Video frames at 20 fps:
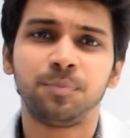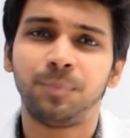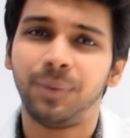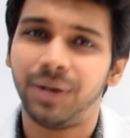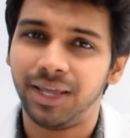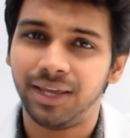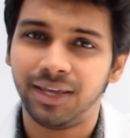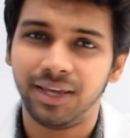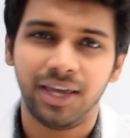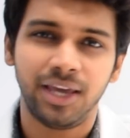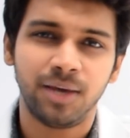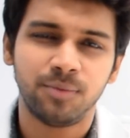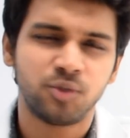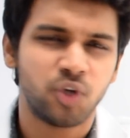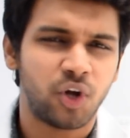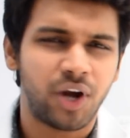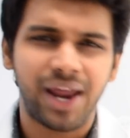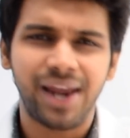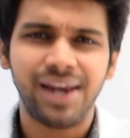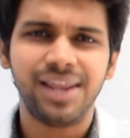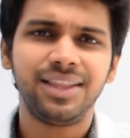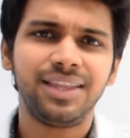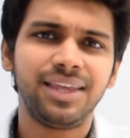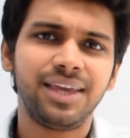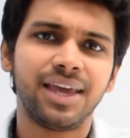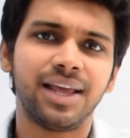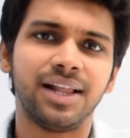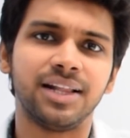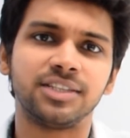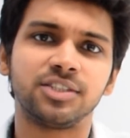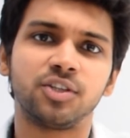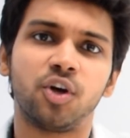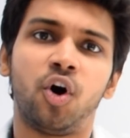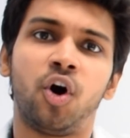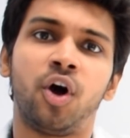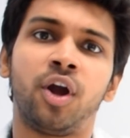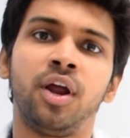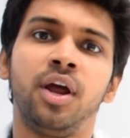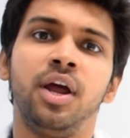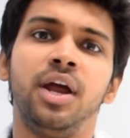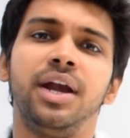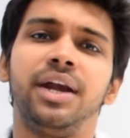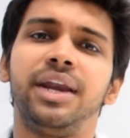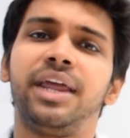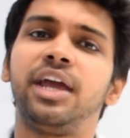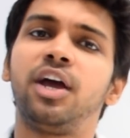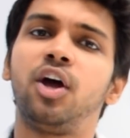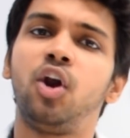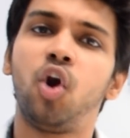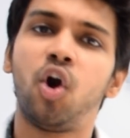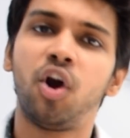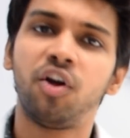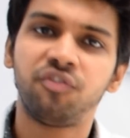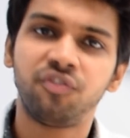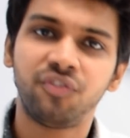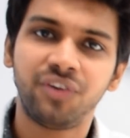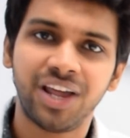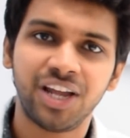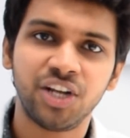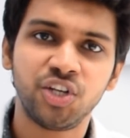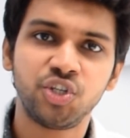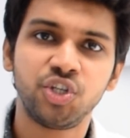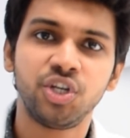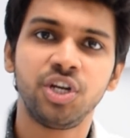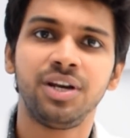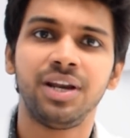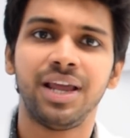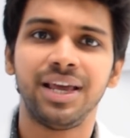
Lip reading: playing games or anything else, or taking a lot of tension,